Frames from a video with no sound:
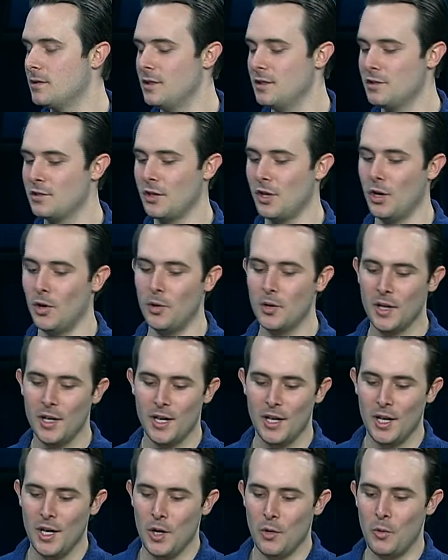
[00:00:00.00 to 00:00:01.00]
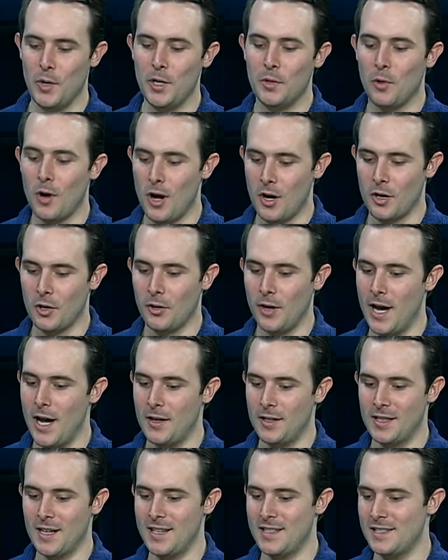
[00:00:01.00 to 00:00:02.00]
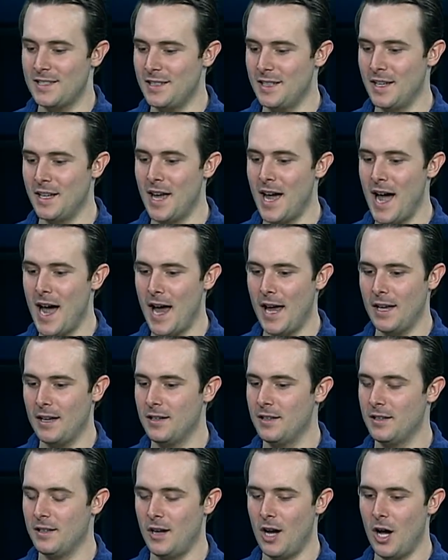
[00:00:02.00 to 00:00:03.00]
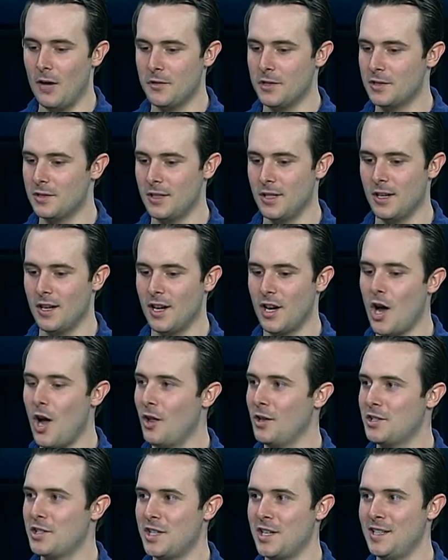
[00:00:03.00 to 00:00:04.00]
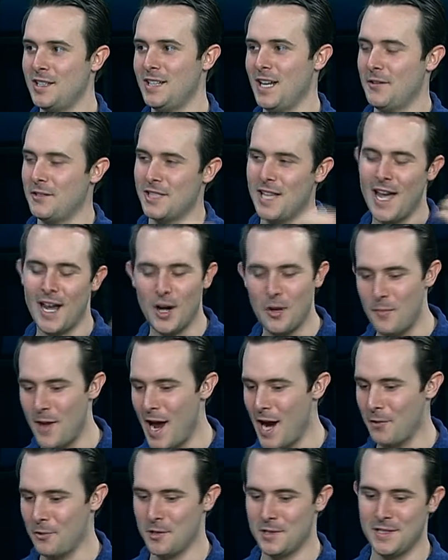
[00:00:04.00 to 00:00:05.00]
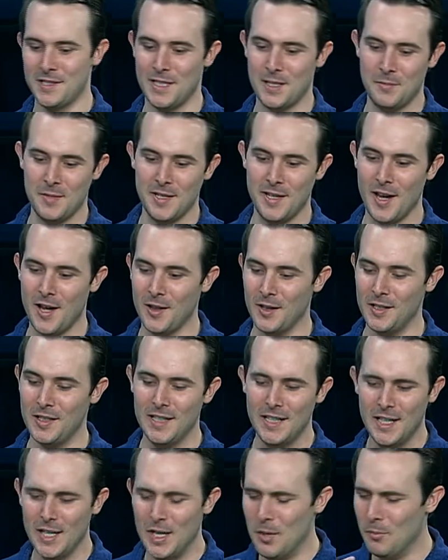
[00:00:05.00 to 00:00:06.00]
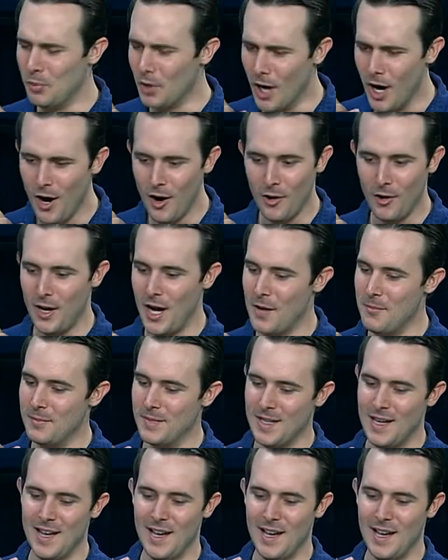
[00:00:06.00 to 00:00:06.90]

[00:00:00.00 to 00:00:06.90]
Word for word: And so we'd walk around and I'd see a guy, obviously a, a college kid, he'd have his hat on backwards and he'd be yelling, bro, I'm,